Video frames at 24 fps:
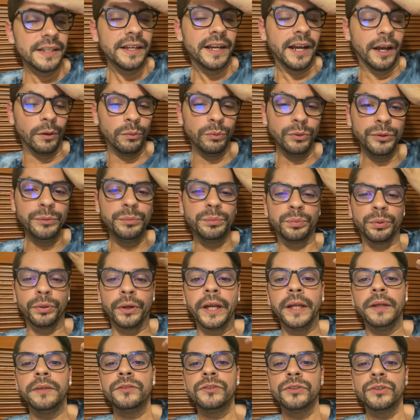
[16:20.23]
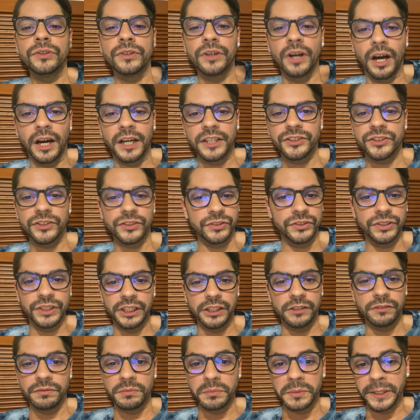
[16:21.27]
I would pray to God just to
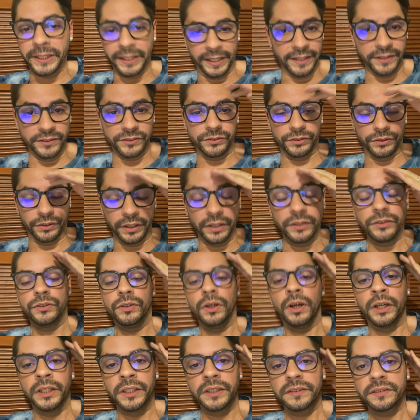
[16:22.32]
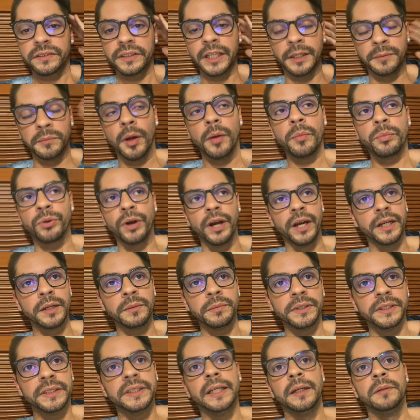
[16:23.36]
give me cancer. Honestly, I'm not proud
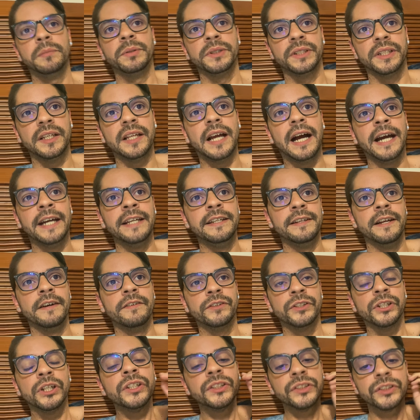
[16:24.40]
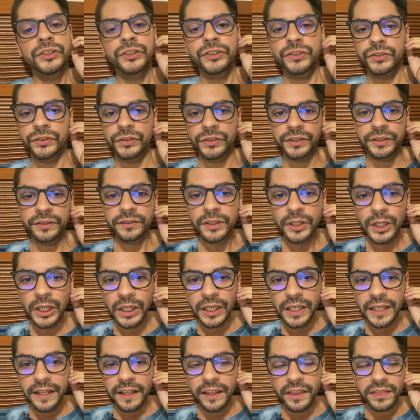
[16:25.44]
about that, but I never understood
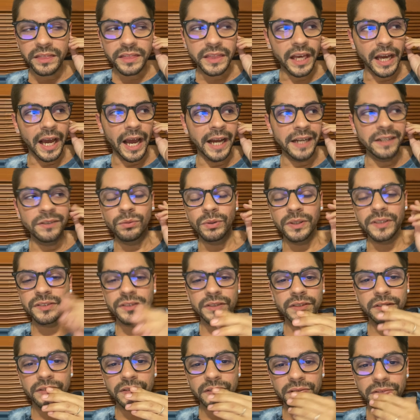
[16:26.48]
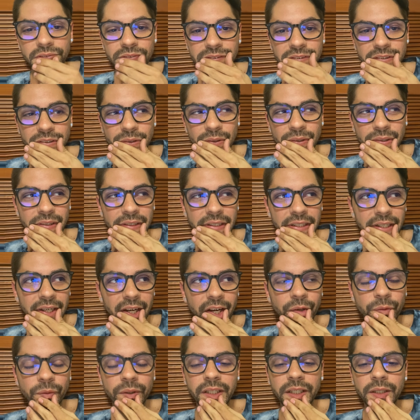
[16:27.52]
that I
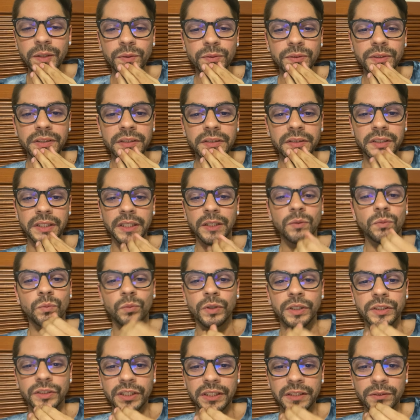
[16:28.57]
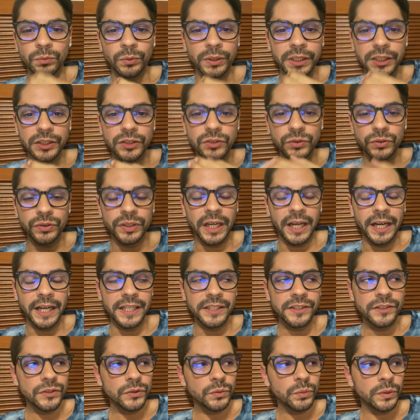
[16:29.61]
really didn't want it to die. I
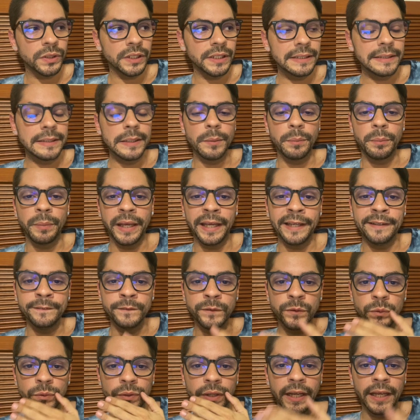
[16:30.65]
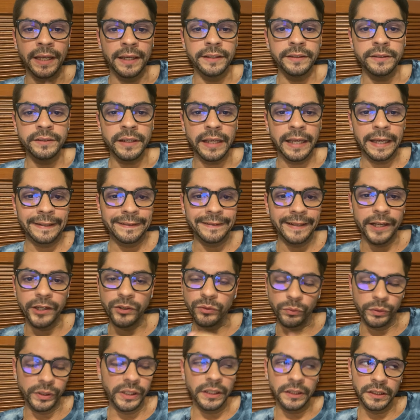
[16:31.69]
just wanted the pain to end, and I
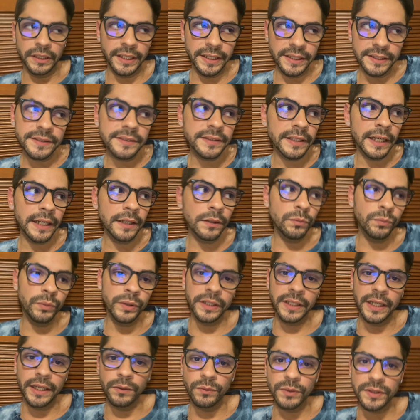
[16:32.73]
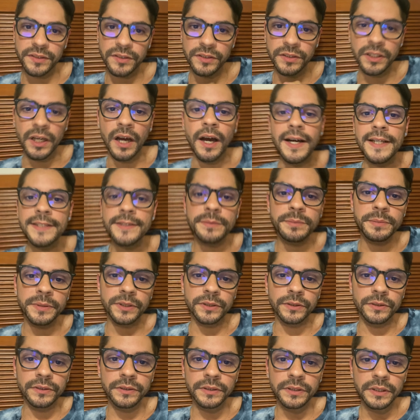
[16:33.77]
realized that when I was in the
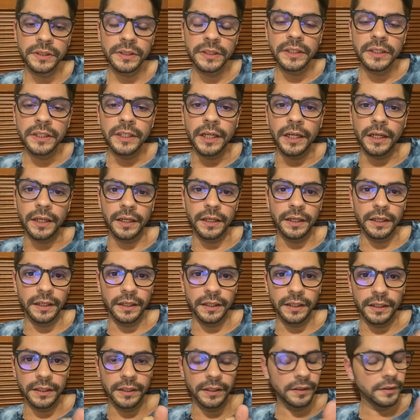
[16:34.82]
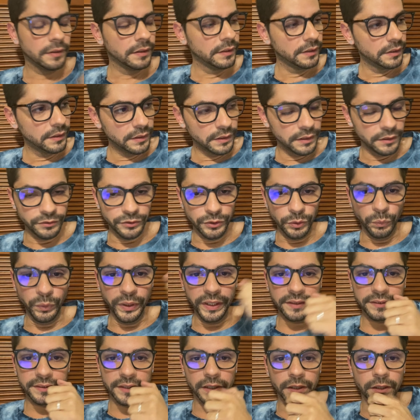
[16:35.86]
hospital a few
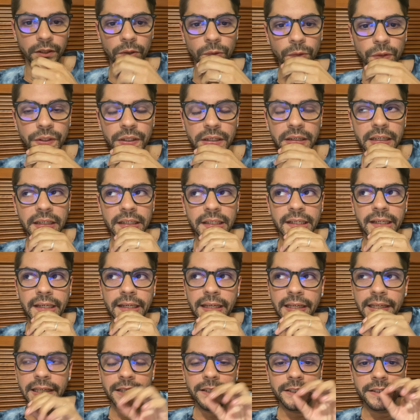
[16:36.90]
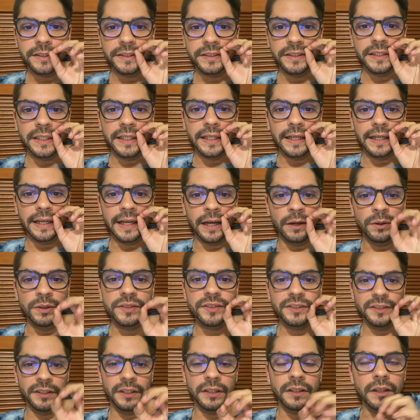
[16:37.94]
weeks ago. I
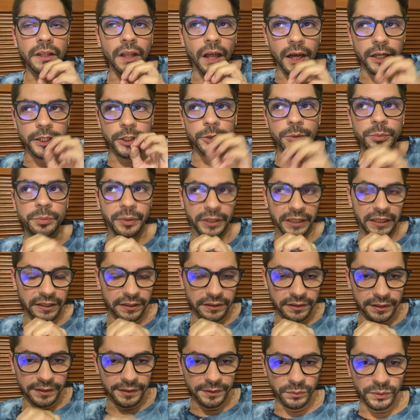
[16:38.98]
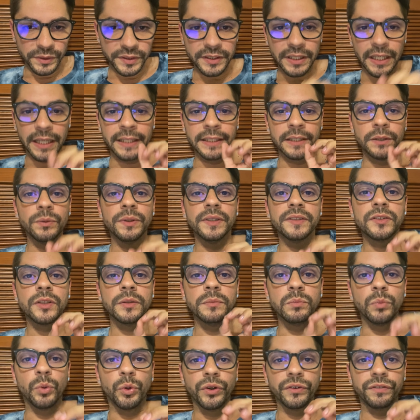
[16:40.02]
was in a lot of pain, and I was on
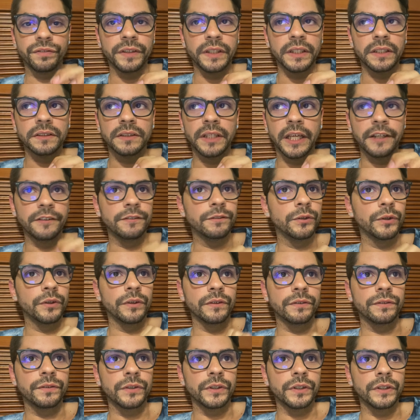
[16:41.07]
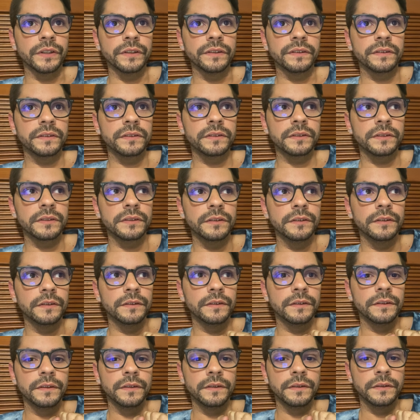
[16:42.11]
morphine like for the first
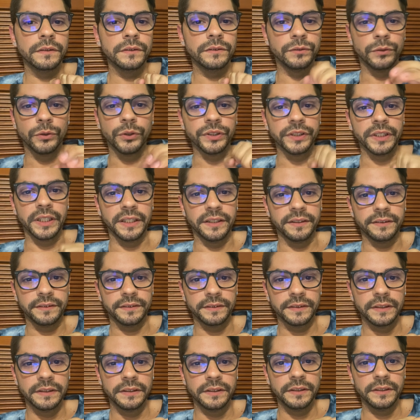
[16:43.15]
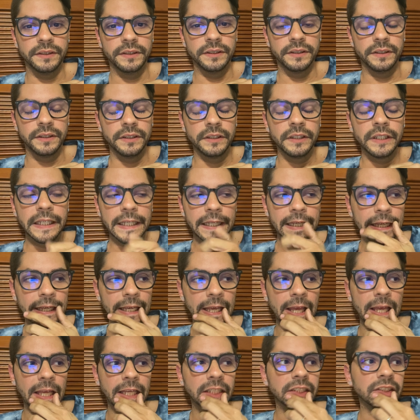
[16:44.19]
4 days,
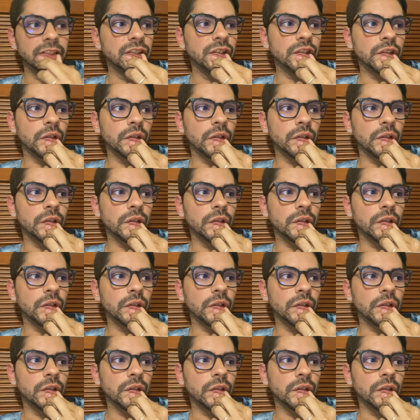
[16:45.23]
and